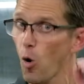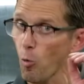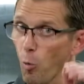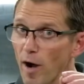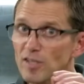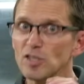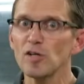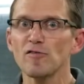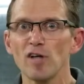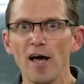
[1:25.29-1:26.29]
Once
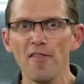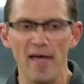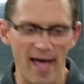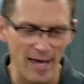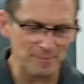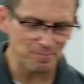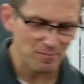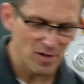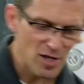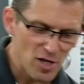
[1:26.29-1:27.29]
you've done that,
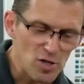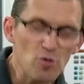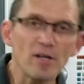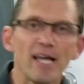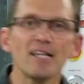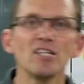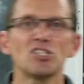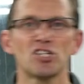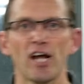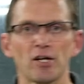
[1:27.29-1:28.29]
you need to
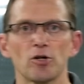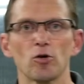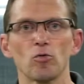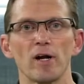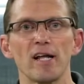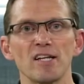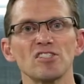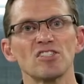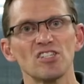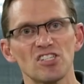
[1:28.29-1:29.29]
check your rings
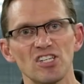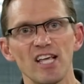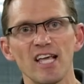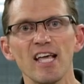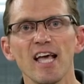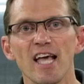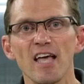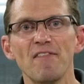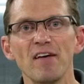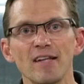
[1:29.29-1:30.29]
to see
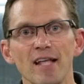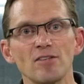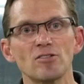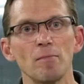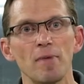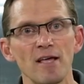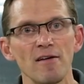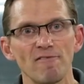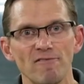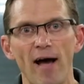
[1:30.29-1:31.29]
if it needs to
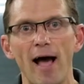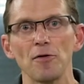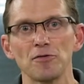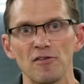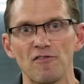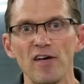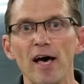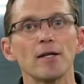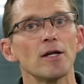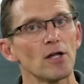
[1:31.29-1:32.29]
be filed to
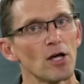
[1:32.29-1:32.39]
fit.